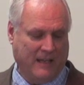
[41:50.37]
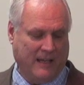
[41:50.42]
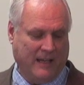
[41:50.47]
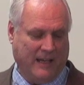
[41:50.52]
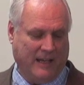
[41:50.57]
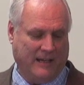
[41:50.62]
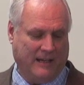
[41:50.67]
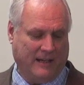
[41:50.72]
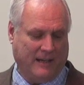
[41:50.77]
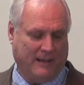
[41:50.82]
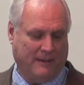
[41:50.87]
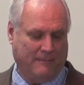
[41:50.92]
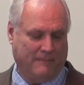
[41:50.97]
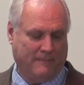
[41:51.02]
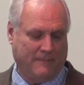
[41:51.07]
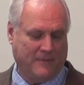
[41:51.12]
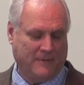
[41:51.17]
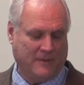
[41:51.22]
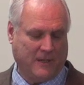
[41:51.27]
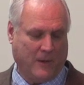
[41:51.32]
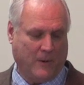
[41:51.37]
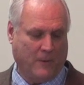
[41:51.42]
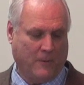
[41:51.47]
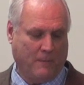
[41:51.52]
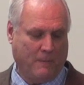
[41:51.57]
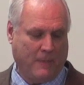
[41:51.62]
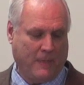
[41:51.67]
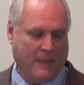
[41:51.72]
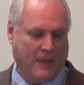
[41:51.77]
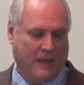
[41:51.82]
And so
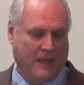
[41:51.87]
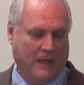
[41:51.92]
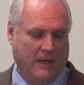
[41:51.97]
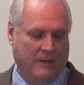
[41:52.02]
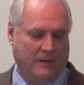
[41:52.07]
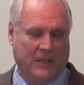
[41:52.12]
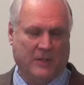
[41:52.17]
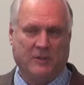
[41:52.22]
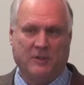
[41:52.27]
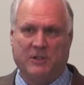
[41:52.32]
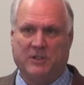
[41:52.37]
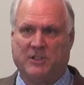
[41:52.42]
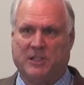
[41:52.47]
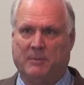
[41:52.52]
these are just